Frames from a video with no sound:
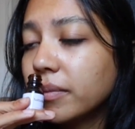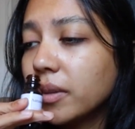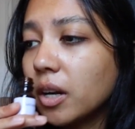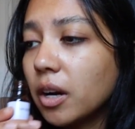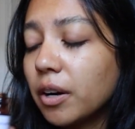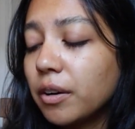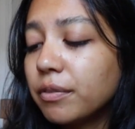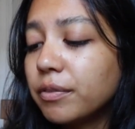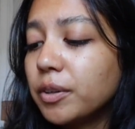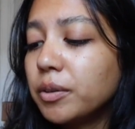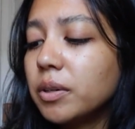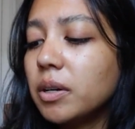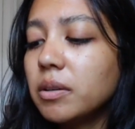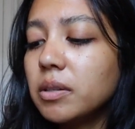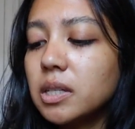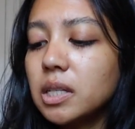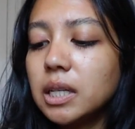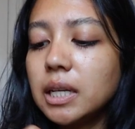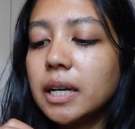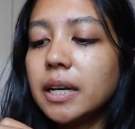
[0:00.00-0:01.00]
are a few
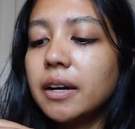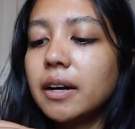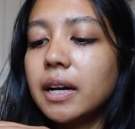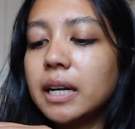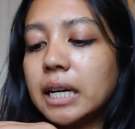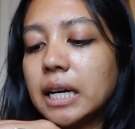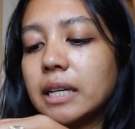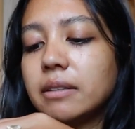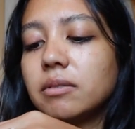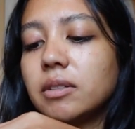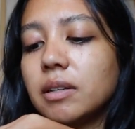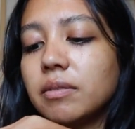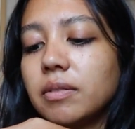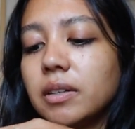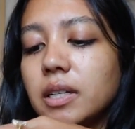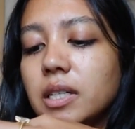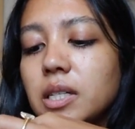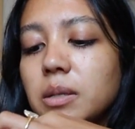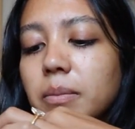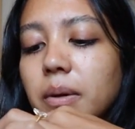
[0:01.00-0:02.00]
notes in here, and I
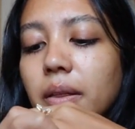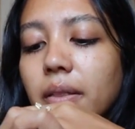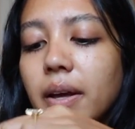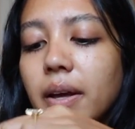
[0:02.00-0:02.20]
definitely smell